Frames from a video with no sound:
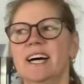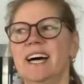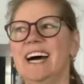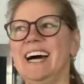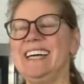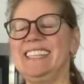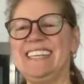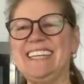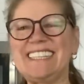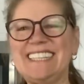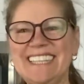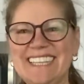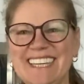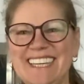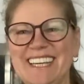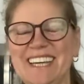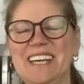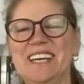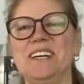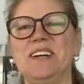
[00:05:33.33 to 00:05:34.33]
Another
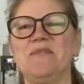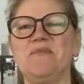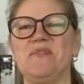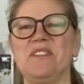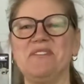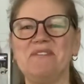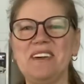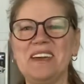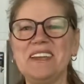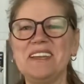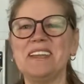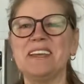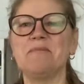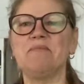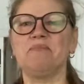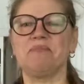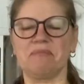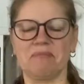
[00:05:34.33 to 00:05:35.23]
very